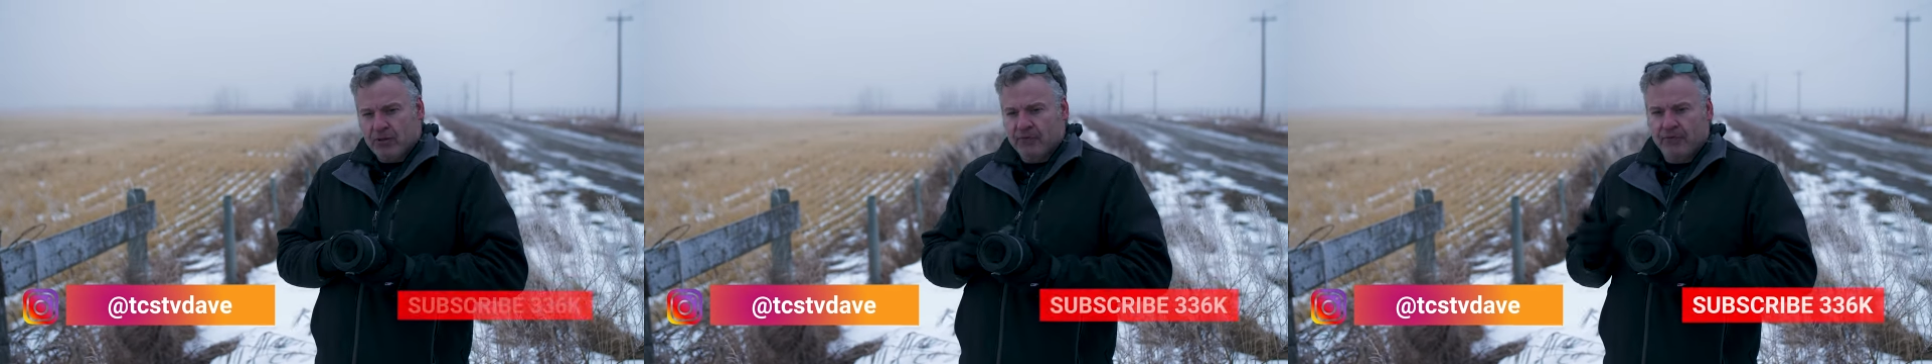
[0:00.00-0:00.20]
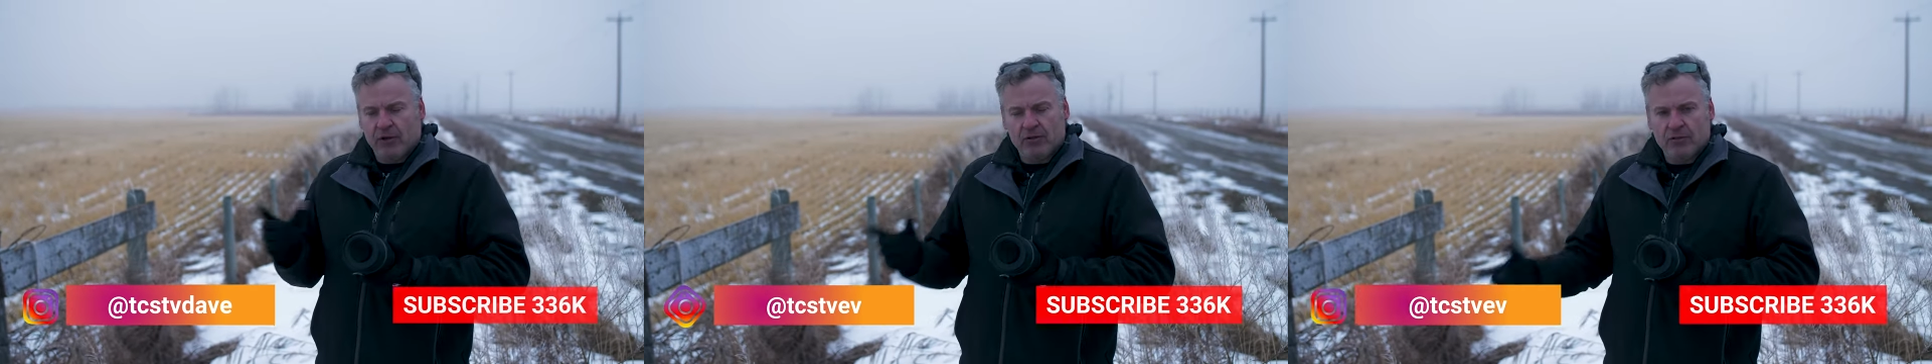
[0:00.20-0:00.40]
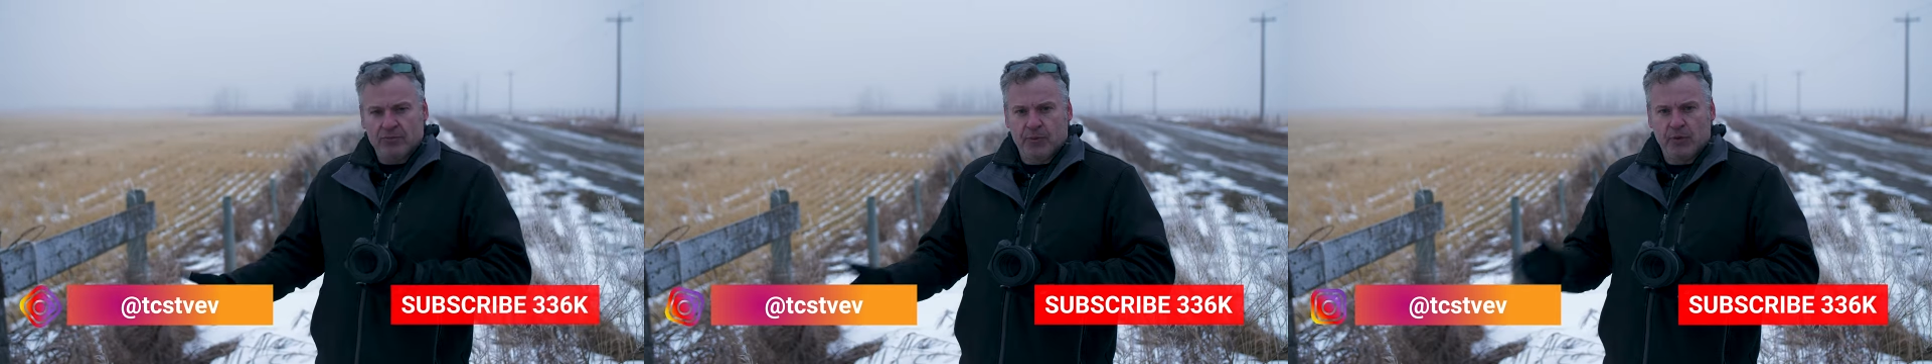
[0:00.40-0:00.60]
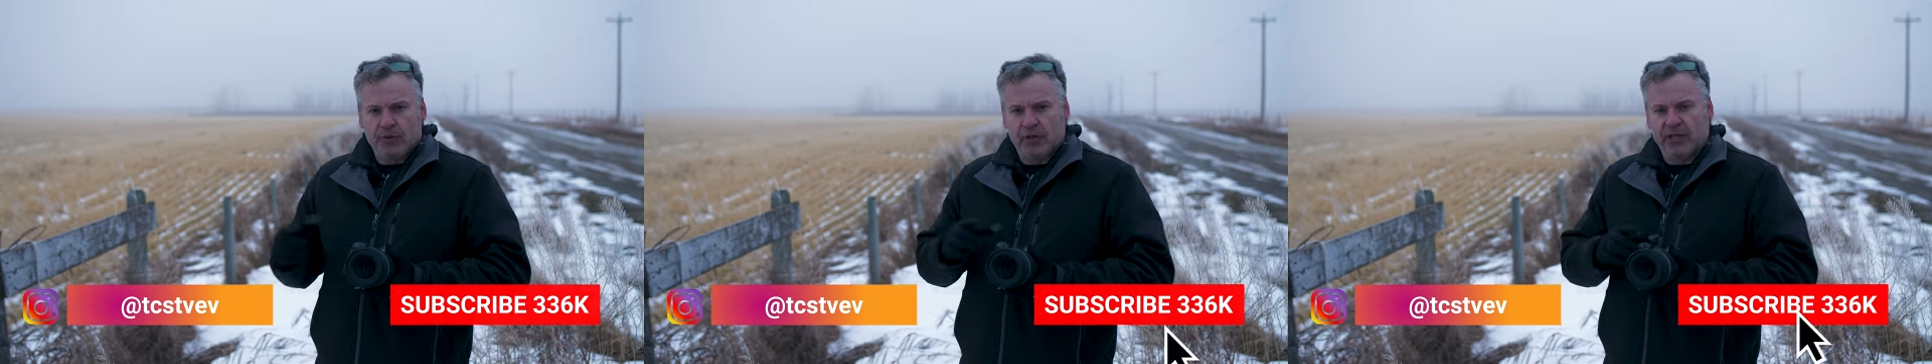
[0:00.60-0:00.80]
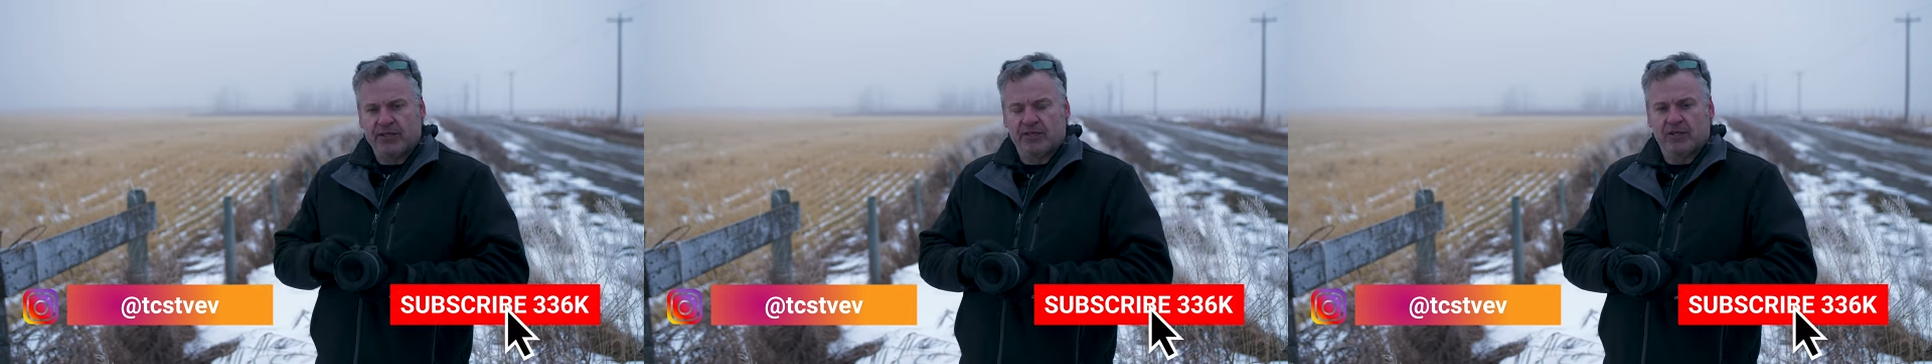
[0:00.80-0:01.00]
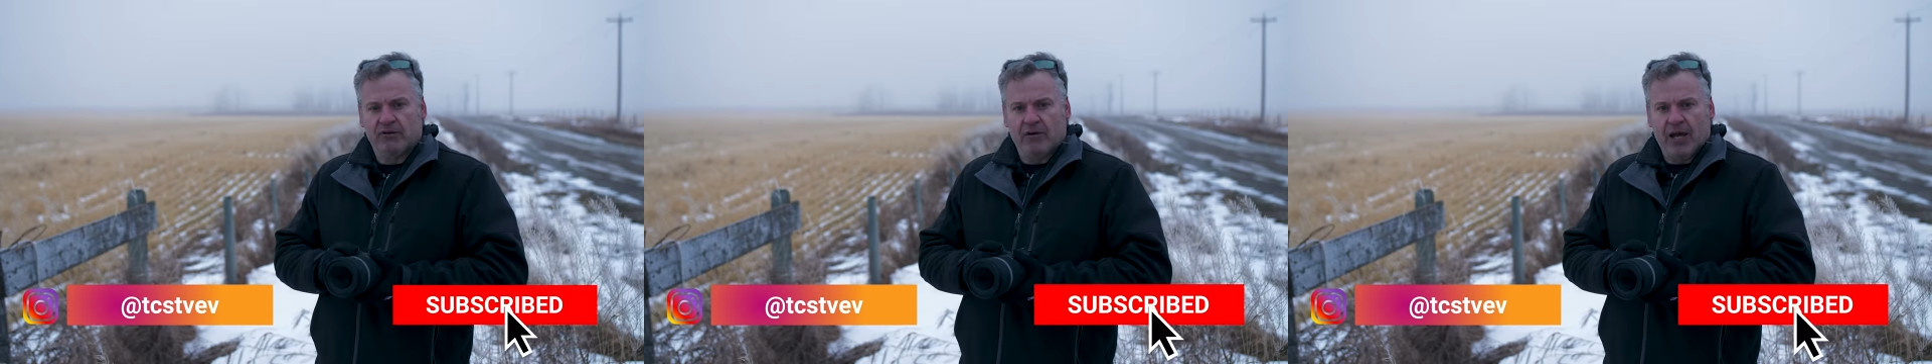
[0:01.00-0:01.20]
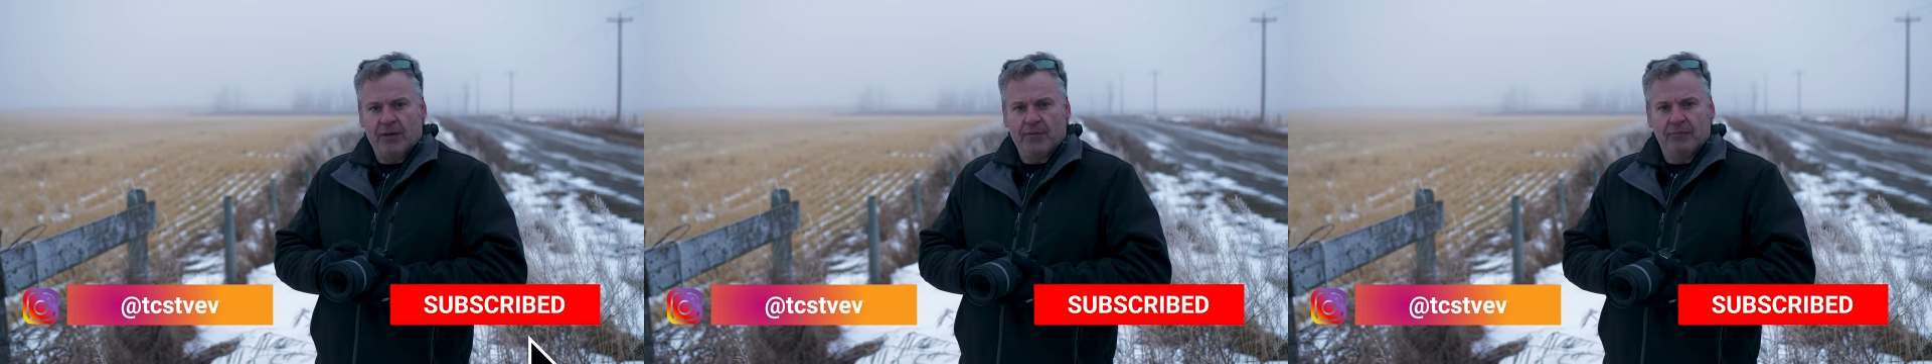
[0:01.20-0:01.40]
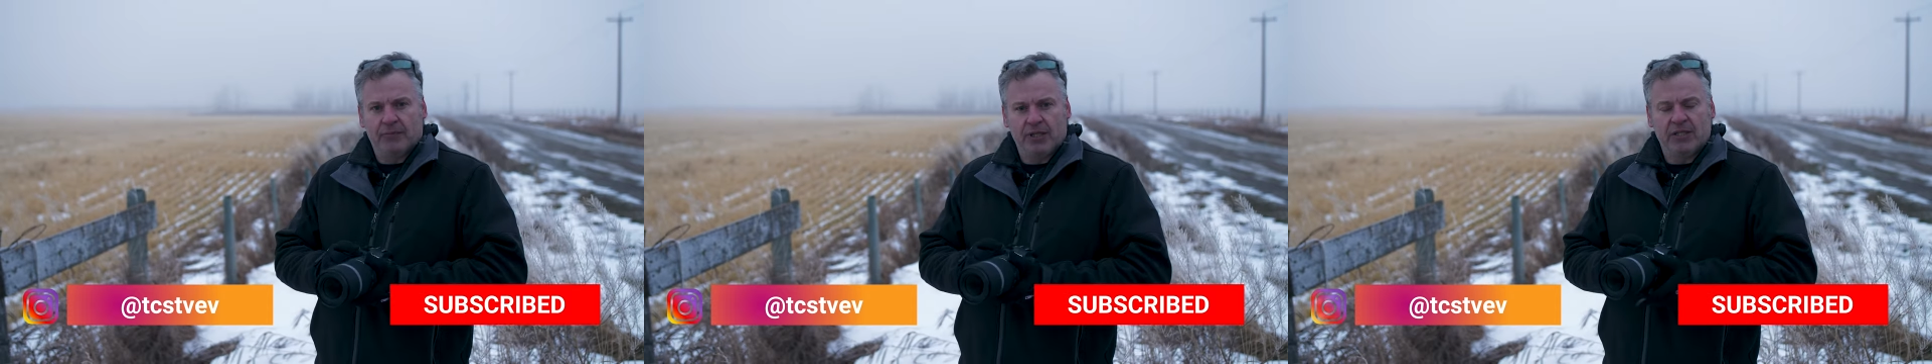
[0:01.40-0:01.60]
Follow us both on
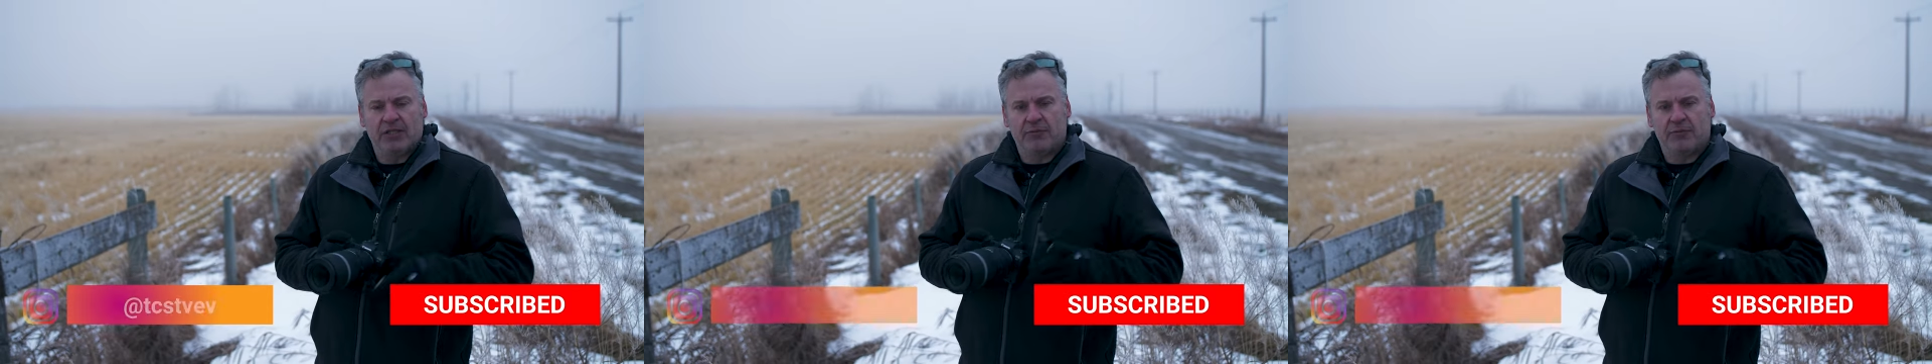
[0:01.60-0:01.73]
Instagram, and please